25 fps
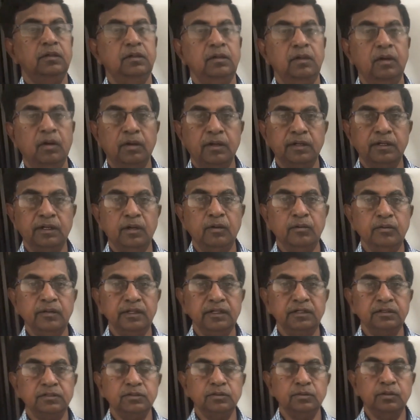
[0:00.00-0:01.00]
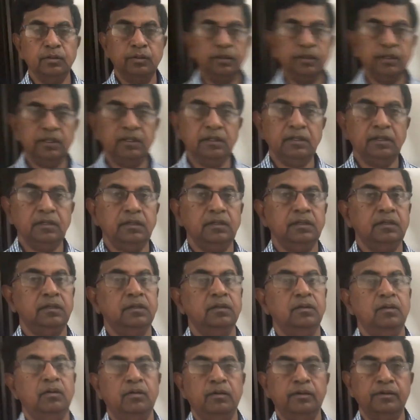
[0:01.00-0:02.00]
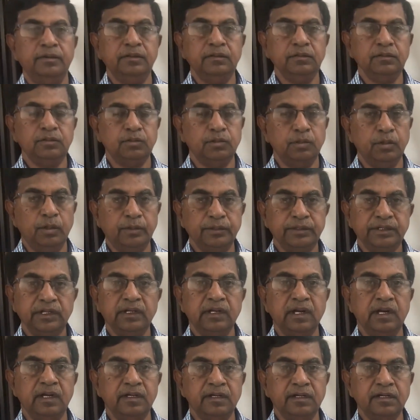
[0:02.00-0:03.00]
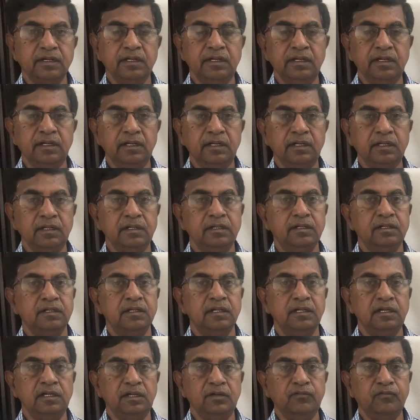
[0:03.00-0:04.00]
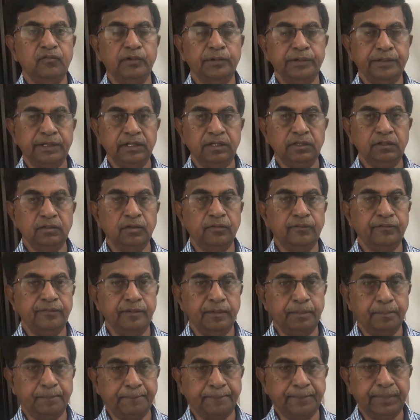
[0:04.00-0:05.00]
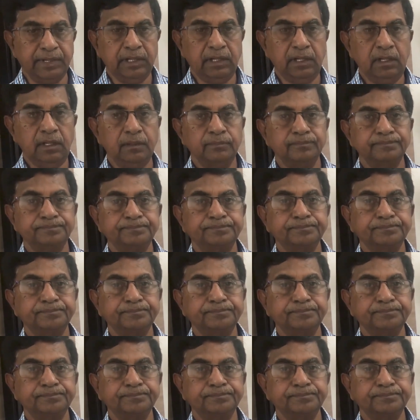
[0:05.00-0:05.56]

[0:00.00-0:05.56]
lockdown is going on throughout the country till 14th of April.